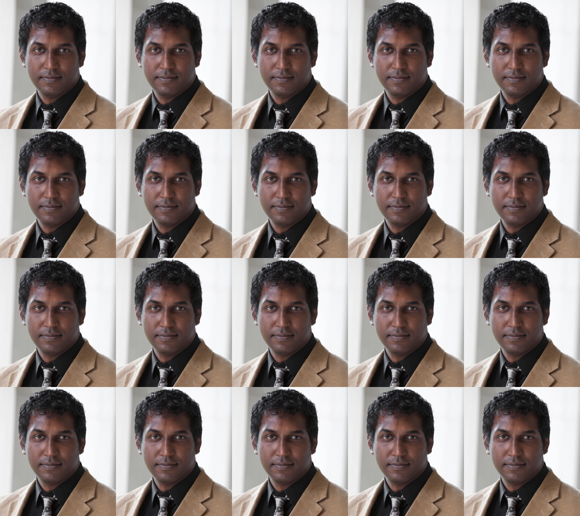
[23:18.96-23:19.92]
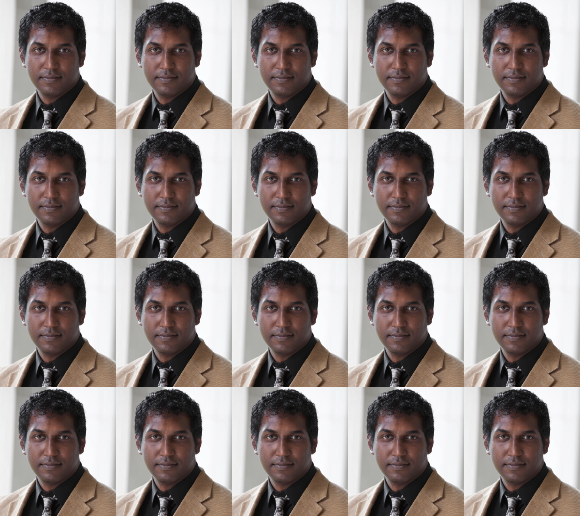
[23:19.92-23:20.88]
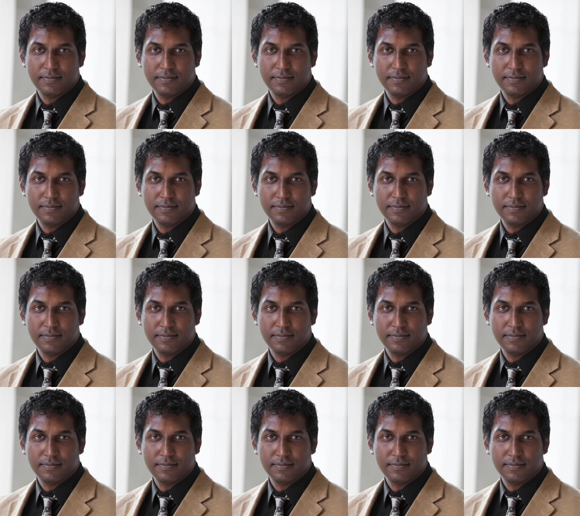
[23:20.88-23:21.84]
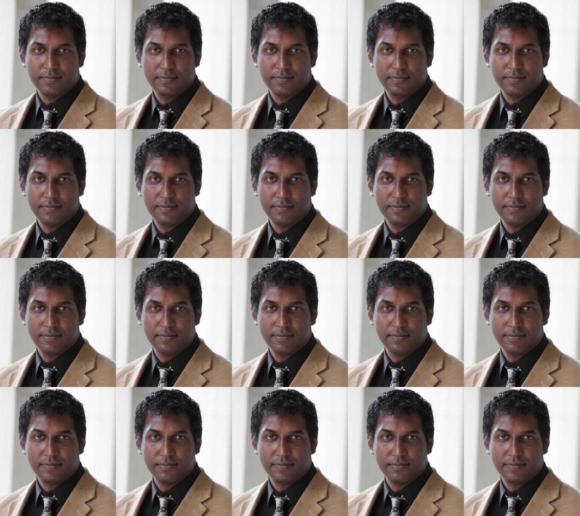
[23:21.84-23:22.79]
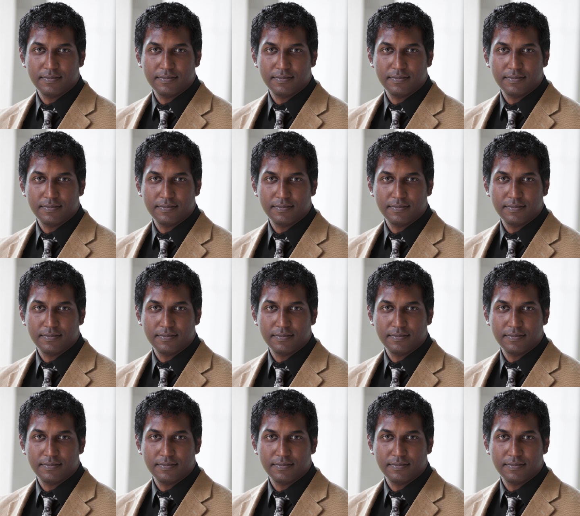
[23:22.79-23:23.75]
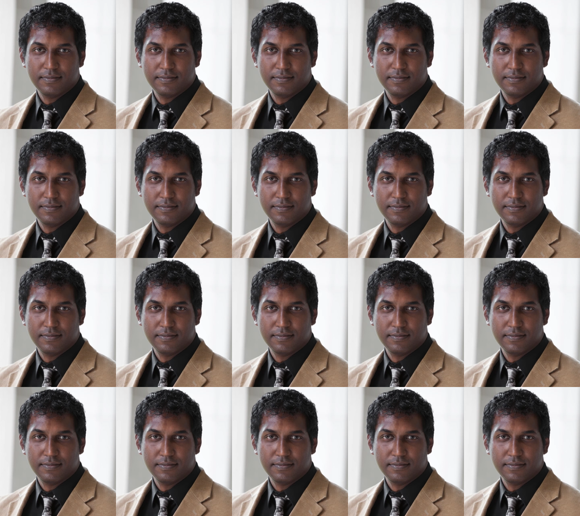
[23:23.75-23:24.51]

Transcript: This is a still picture; no speech is visible.